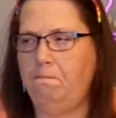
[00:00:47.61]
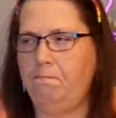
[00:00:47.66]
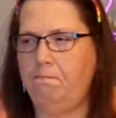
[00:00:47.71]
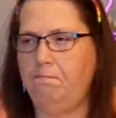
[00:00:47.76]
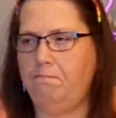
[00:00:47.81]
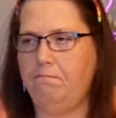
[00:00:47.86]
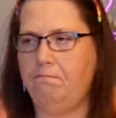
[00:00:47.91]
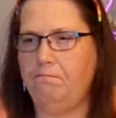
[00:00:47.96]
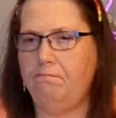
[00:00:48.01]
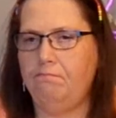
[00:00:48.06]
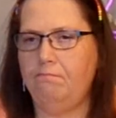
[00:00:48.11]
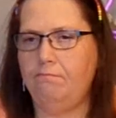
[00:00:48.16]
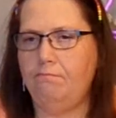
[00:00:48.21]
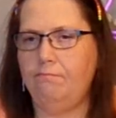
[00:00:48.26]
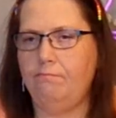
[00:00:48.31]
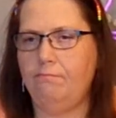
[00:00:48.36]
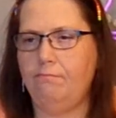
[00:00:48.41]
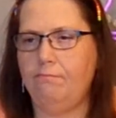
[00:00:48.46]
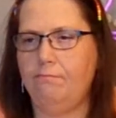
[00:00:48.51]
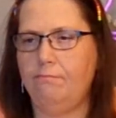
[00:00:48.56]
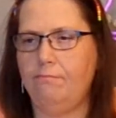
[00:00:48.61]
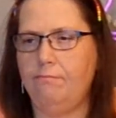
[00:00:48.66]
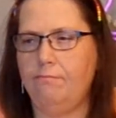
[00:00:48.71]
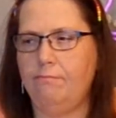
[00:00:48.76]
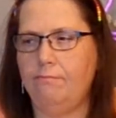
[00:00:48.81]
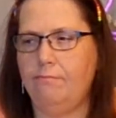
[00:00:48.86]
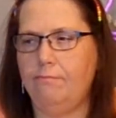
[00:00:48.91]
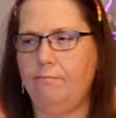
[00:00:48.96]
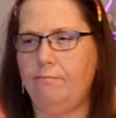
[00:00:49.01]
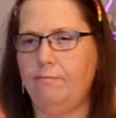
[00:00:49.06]

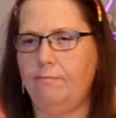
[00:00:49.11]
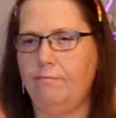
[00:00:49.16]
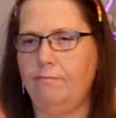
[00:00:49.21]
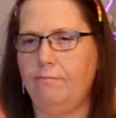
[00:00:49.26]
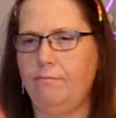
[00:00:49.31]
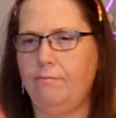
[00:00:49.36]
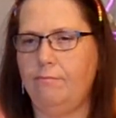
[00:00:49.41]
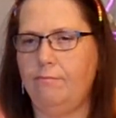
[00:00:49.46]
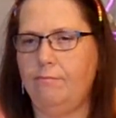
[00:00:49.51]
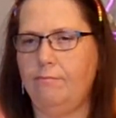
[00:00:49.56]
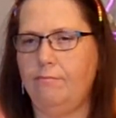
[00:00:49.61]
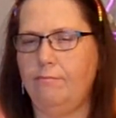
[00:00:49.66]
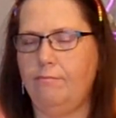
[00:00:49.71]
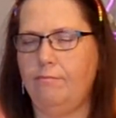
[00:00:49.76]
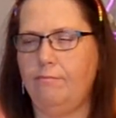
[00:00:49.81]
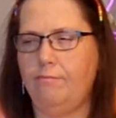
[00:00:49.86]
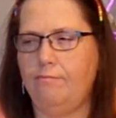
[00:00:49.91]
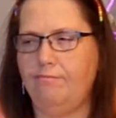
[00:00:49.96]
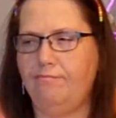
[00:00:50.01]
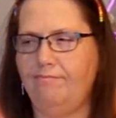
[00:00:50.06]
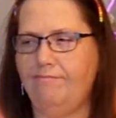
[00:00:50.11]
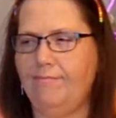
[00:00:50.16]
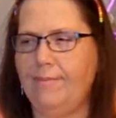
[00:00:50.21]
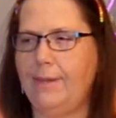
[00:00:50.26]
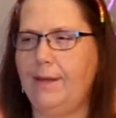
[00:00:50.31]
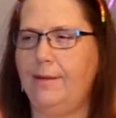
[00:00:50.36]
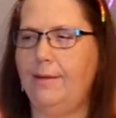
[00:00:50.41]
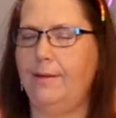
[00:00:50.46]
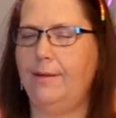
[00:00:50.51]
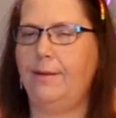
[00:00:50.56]

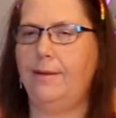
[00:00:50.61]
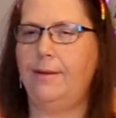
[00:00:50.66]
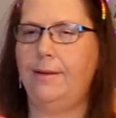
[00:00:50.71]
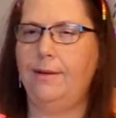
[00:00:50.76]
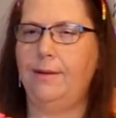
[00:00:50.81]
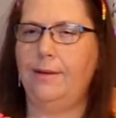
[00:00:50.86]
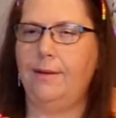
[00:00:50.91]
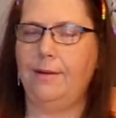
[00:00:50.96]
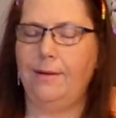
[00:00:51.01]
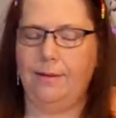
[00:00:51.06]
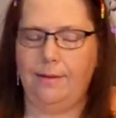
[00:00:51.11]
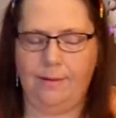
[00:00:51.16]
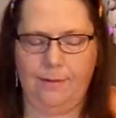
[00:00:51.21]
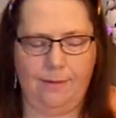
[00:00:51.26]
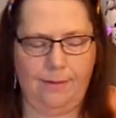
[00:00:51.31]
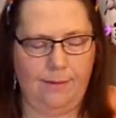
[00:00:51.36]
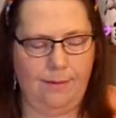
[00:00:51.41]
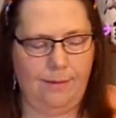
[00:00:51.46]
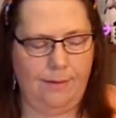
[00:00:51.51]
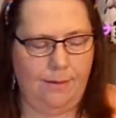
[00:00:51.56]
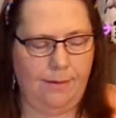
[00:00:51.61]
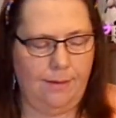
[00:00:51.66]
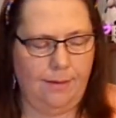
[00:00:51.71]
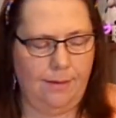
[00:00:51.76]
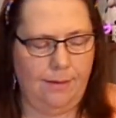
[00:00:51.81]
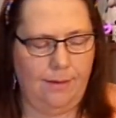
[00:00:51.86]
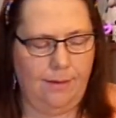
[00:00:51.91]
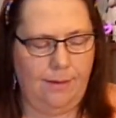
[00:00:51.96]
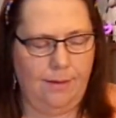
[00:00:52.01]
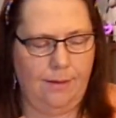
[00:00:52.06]

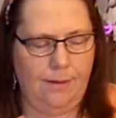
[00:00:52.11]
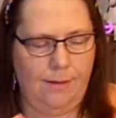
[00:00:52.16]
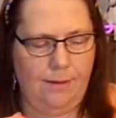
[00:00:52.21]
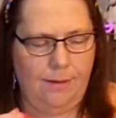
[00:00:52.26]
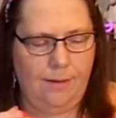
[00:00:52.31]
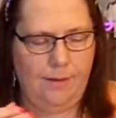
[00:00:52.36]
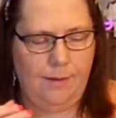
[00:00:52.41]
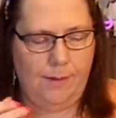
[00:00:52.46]
[no speech]